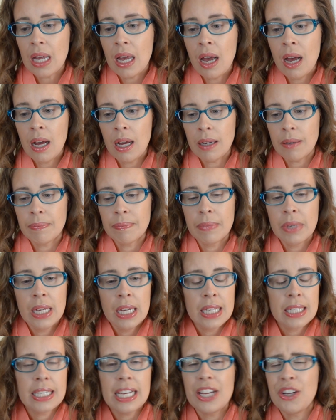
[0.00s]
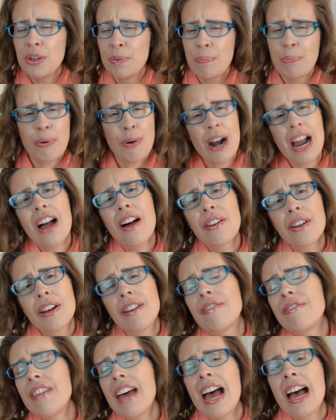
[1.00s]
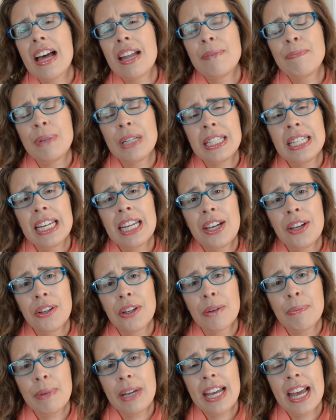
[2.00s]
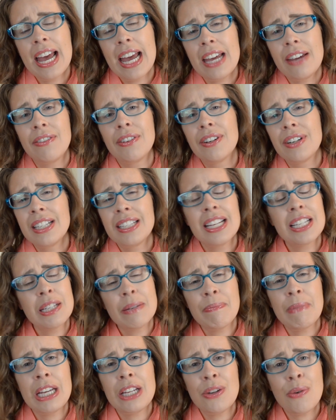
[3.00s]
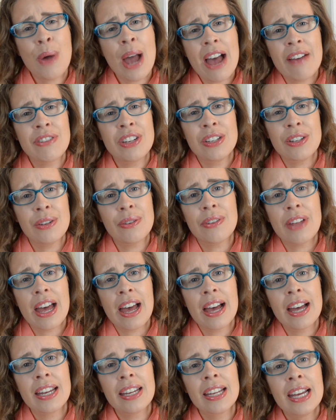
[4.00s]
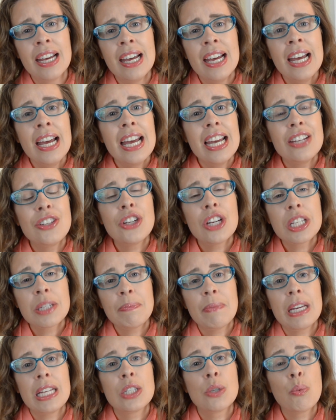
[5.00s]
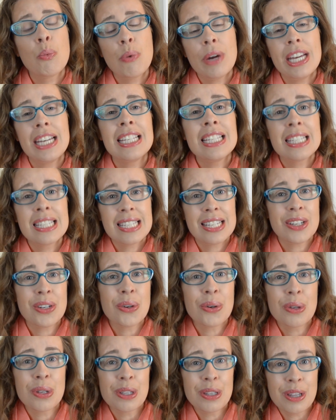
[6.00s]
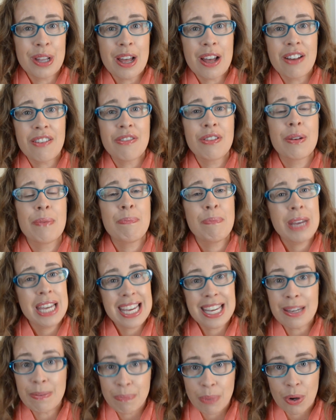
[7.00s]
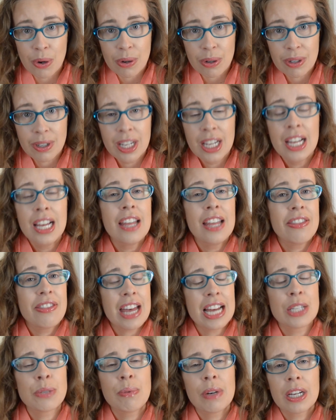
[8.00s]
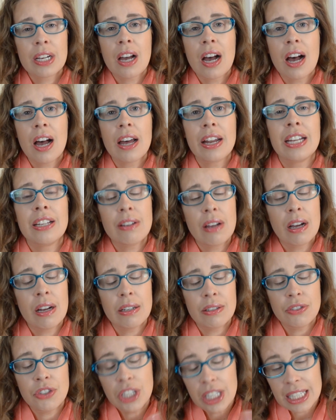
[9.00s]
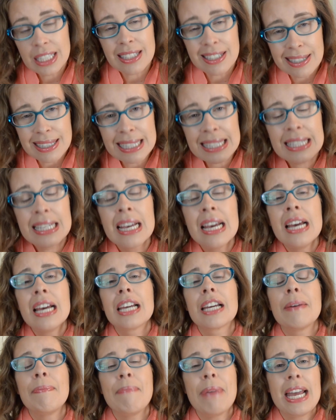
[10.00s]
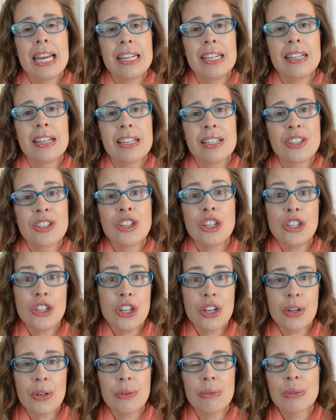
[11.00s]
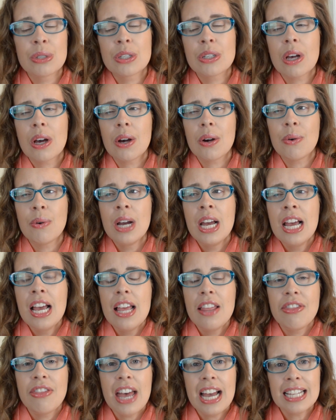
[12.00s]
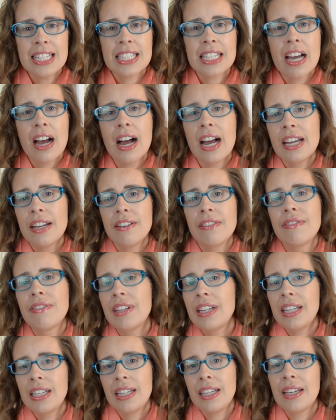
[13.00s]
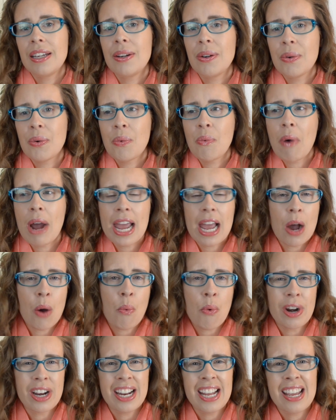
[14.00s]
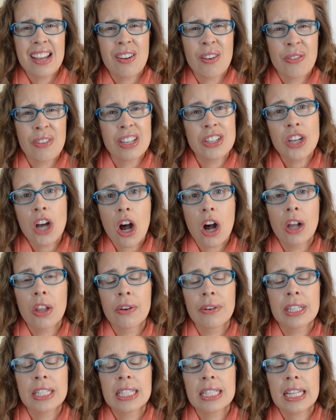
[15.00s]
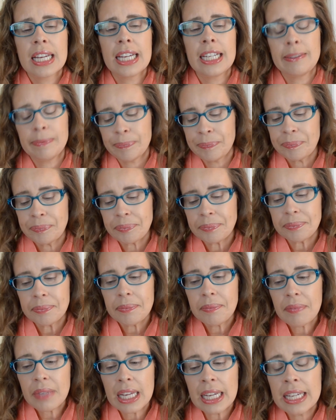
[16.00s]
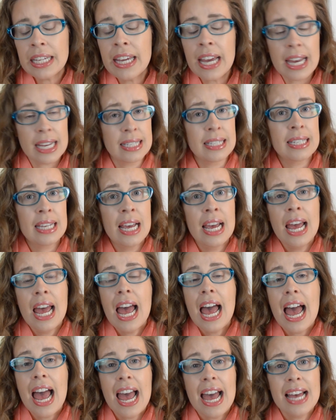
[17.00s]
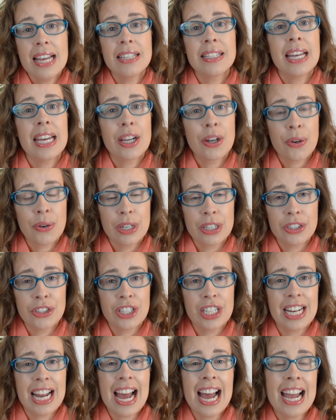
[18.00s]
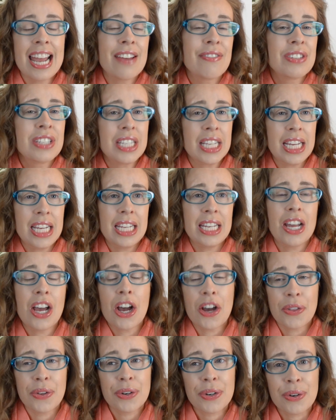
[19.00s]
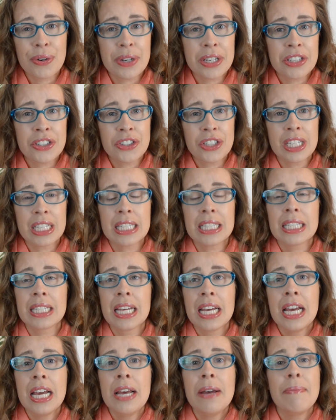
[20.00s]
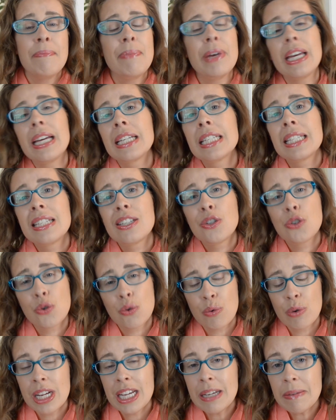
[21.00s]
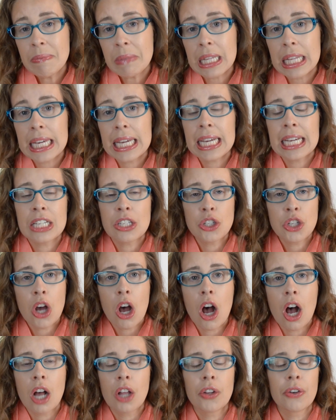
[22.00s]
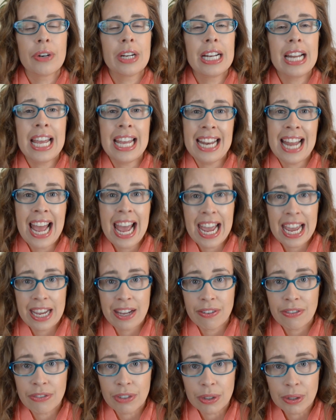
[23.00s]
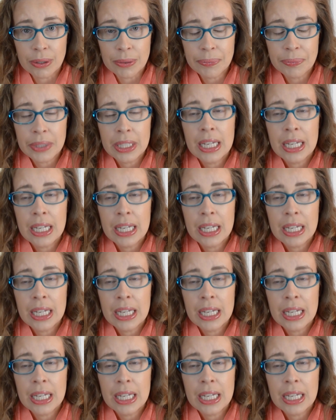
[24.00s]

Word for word: um, say you're proud of that particular behavior, it doesn't mean you have to do that. It just means we still love people. That's what God, uh, Jesus, commanded us to do. So that's kind of the way I wanted to hit on the tolerance thing. Yes, as a Christian, I have seen other Christians be extremely intolerant and hateful,